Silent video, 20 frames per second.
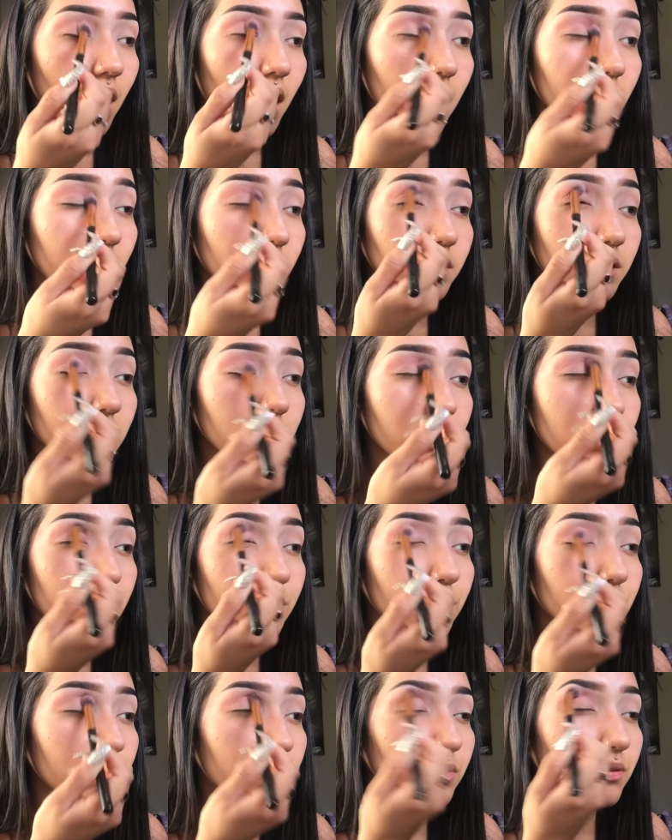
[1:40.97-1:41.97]
I like to
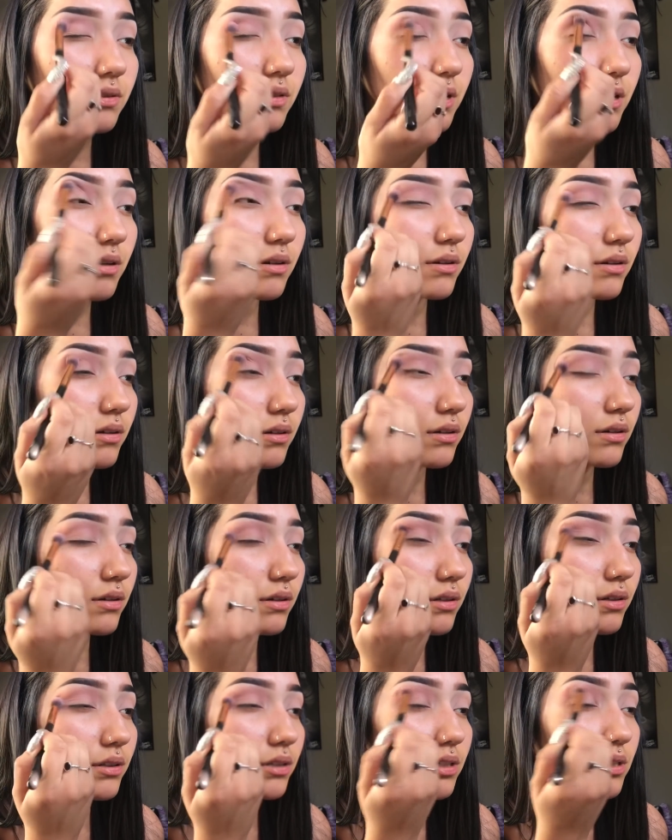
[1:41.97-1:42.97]
do
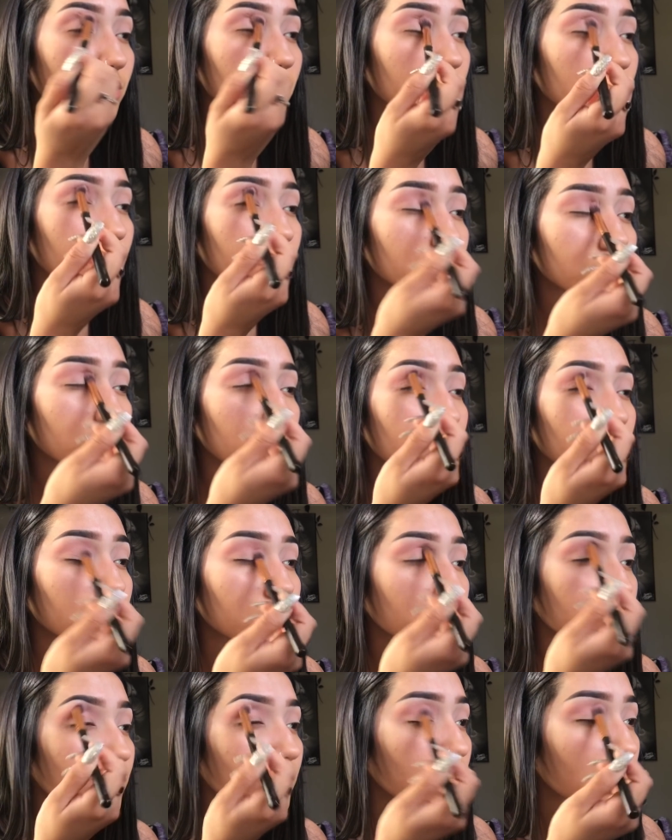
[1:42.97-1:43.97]
the
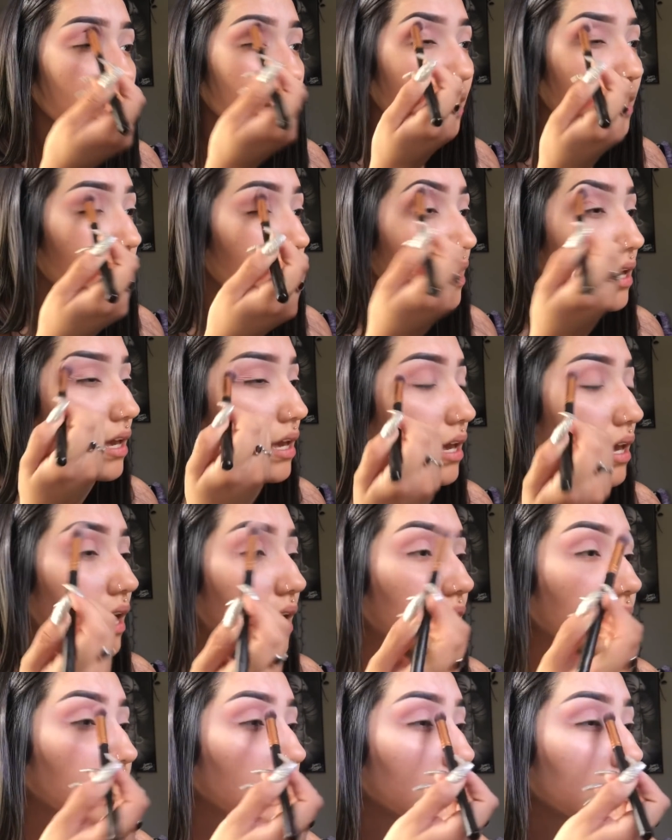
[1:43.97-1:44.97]
circles
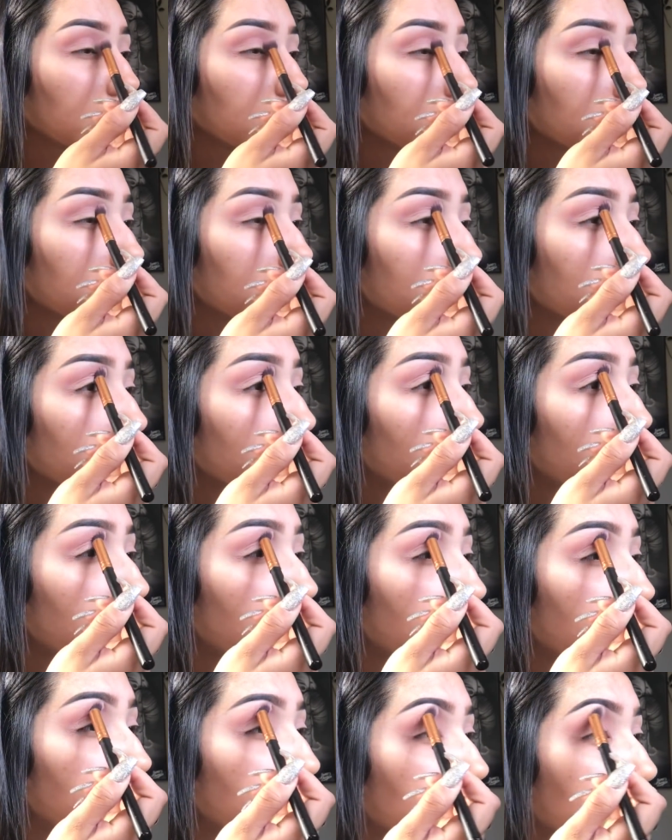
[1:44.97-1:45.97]
and then I like to go
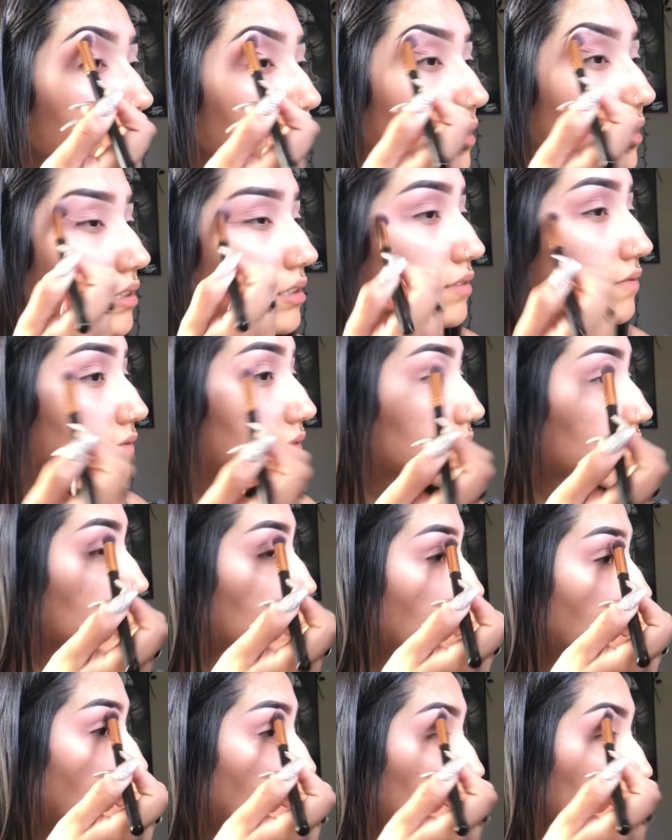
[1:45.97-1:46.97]
over and just flick
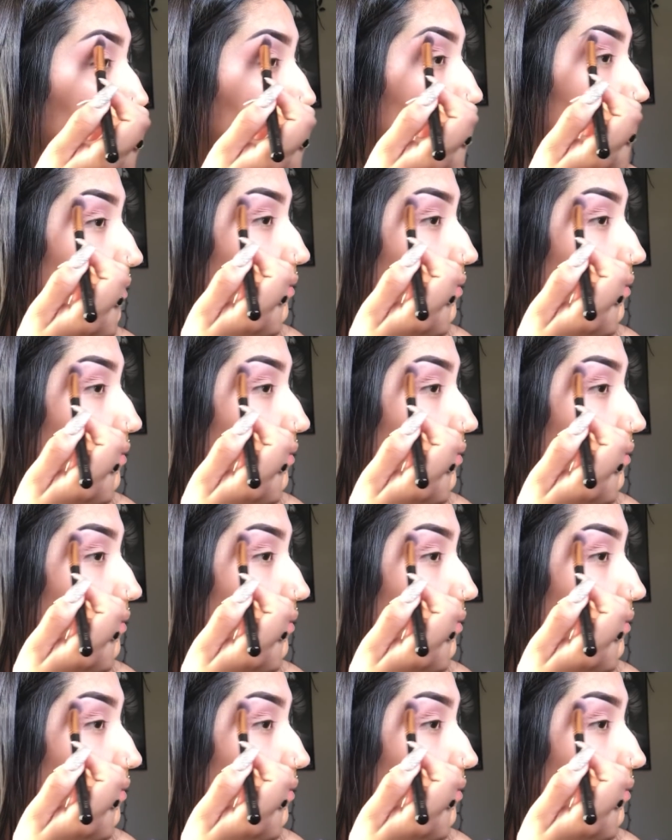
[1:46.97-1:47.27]
it out.